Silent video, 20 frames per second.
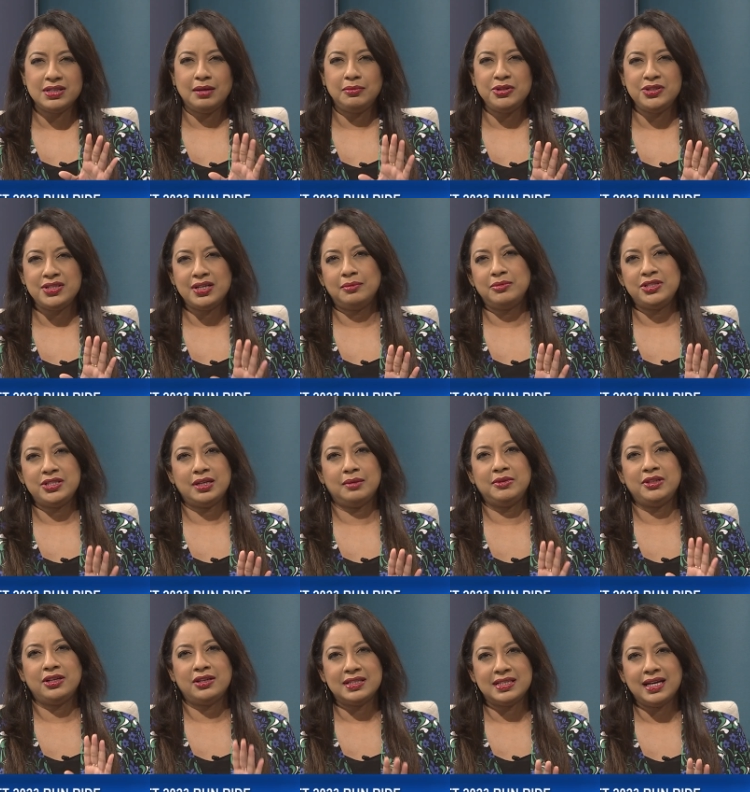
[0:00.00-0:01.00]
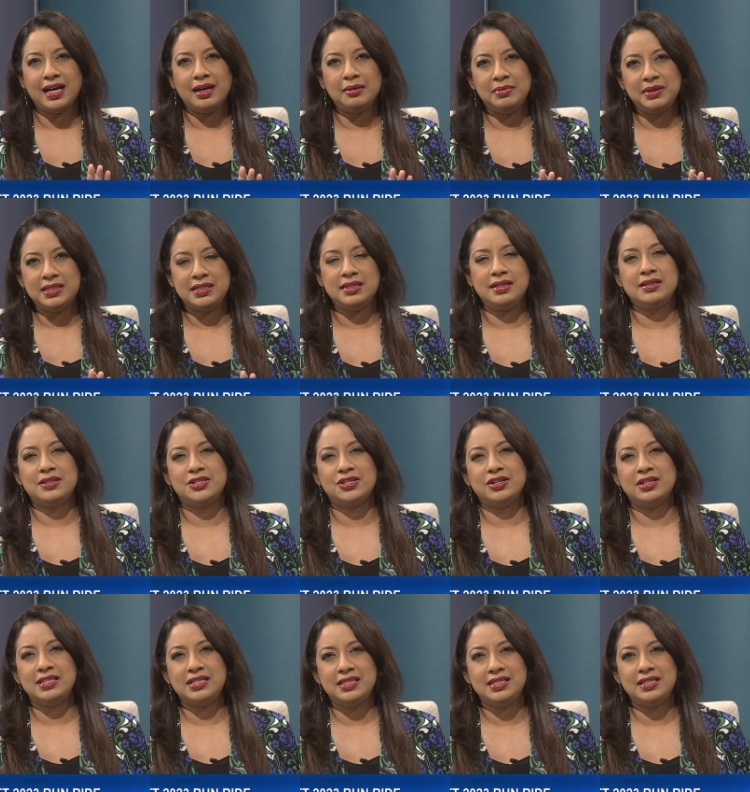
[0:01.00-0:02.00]

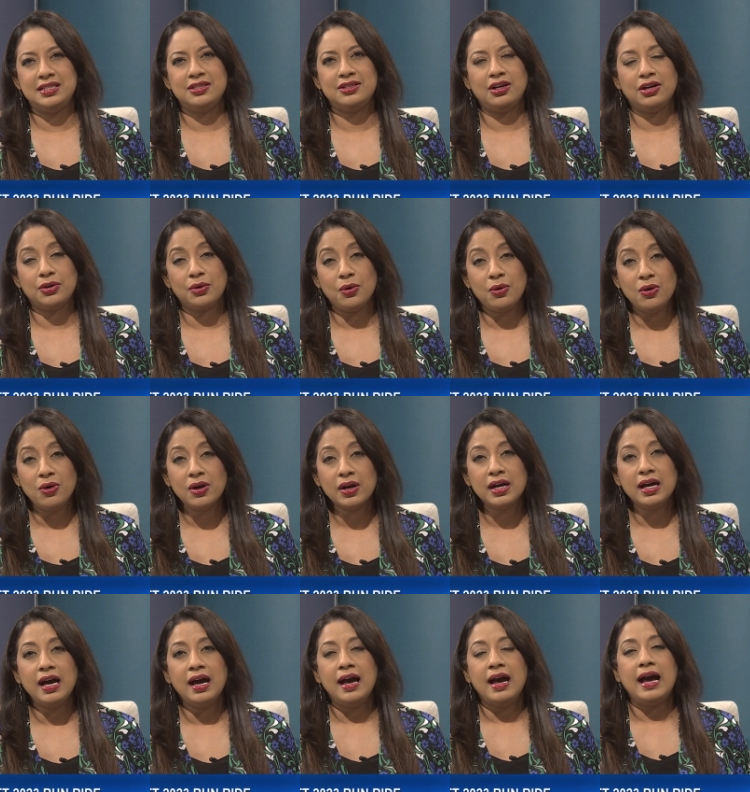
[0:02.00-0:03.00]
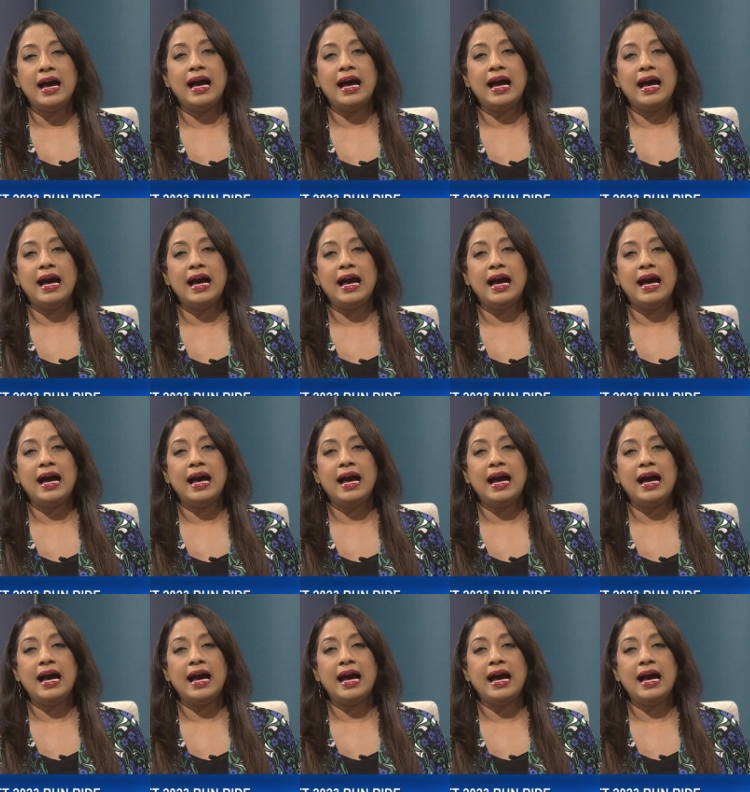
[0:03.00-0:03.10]
www.diabetes.tt.org.